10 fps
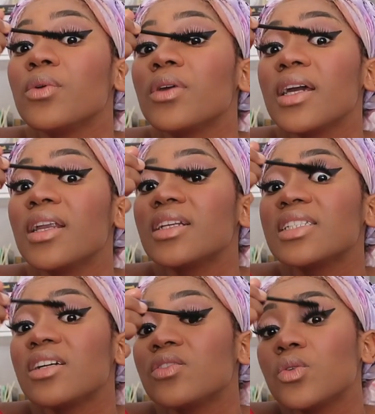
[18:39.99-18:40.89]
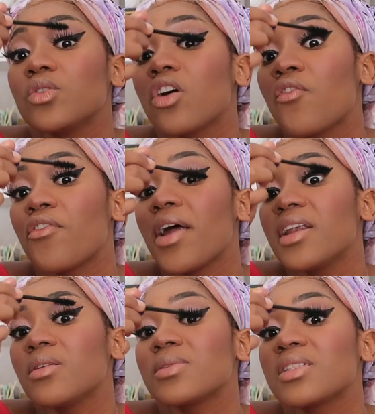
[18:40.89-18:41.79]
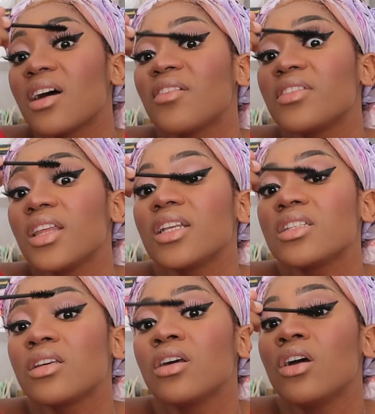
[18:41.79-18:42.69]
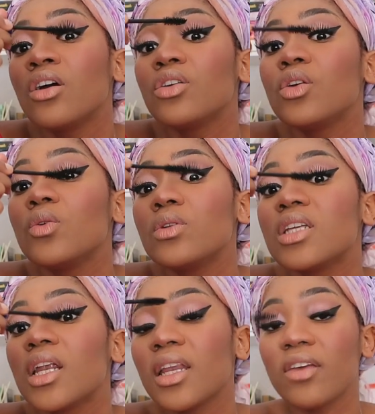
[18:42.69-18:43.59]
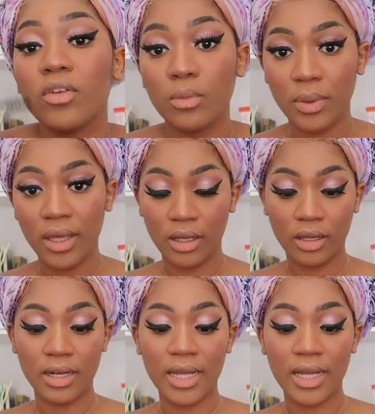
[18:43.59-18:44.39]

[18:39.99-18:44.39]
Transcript: You're getting tattoos of random stuff that you didn't even pick.